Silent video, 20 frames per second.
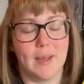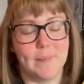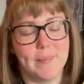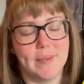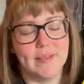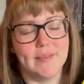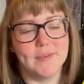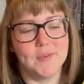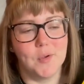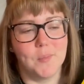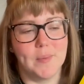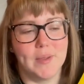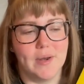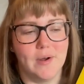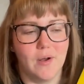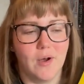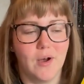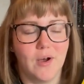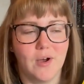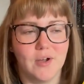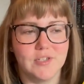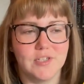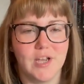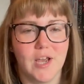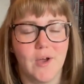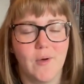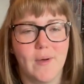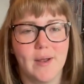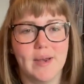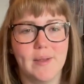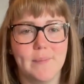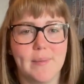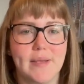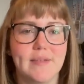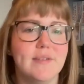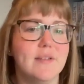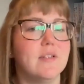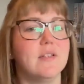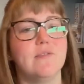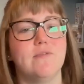I picked this up in audio, and it
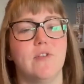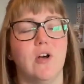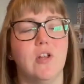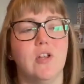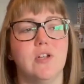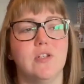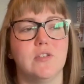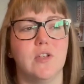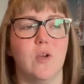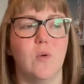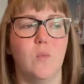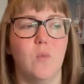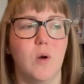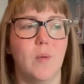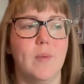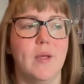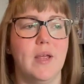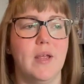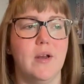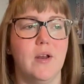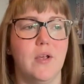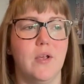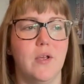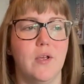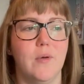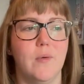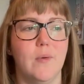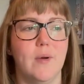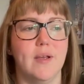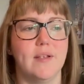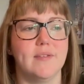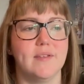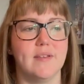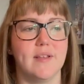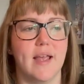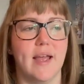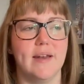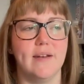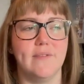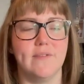basically follows a woman who has
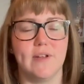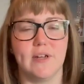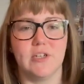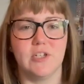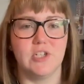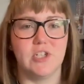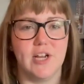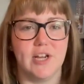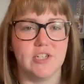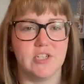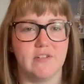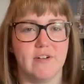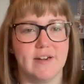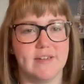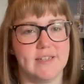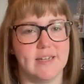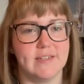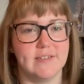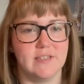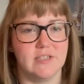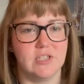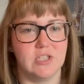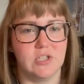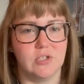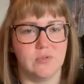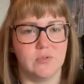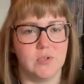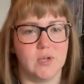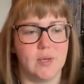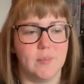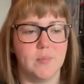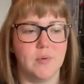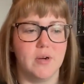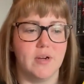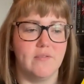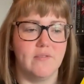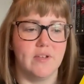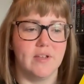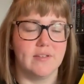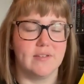kind of had to change her identity due to her
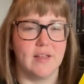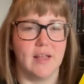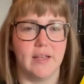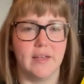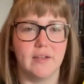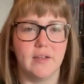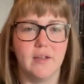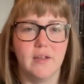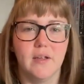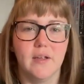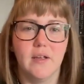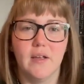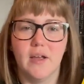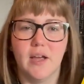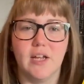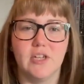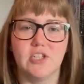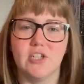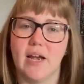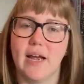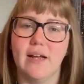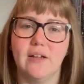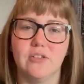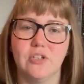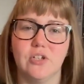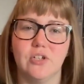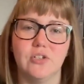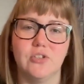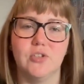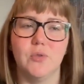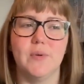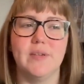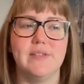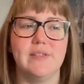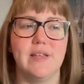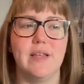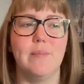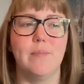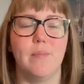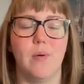previous, like, her childhood. So we
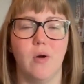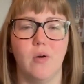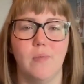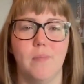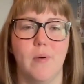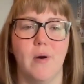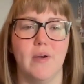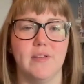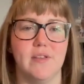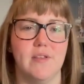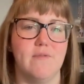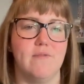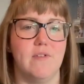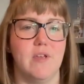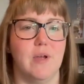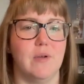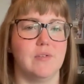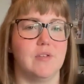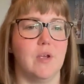see both points of view.